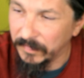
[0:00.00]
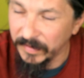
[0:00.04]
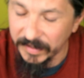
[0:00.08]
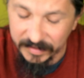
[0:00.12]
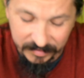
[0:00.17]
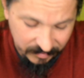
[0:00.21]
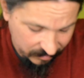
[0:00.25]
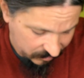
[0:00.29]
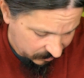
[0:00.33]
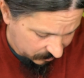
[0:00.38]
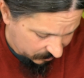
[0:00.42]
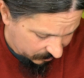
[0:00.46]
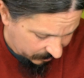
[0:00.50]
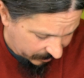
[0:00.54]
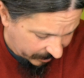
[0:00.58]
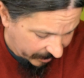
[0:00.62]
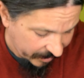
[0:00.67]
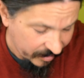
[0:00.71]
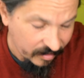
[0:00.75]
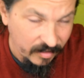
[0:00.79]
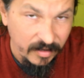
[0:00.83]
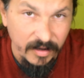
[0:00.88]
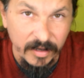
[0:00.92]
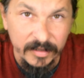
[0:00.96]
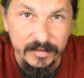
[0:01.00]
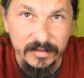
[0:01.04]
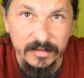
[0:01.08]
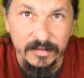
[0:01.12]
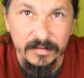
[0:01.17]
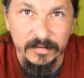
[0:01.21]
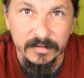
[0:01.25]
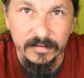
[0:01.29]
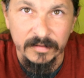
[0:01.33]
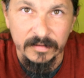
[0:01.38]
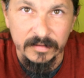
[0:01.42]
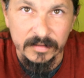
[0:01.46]
but I caught
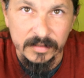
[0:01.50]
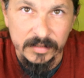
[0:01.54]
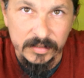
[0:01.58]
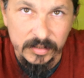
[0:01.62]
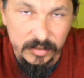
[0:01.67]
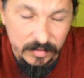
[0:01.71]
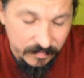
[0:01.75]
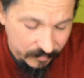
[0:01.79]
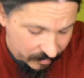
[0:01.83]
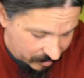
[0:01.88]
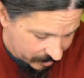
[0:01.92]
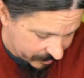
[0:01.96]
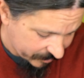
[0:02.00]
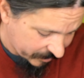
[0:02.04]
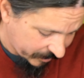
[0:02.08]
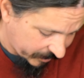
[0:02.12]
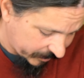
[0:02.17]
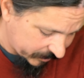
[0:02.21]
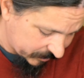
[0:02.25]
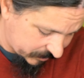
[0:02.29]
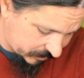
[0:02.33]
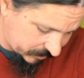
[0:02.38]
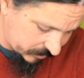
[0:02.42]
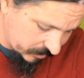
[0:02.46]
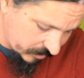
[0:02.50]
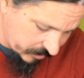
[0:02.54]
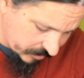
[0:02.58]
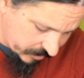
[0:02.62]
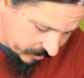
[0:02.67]
some really nice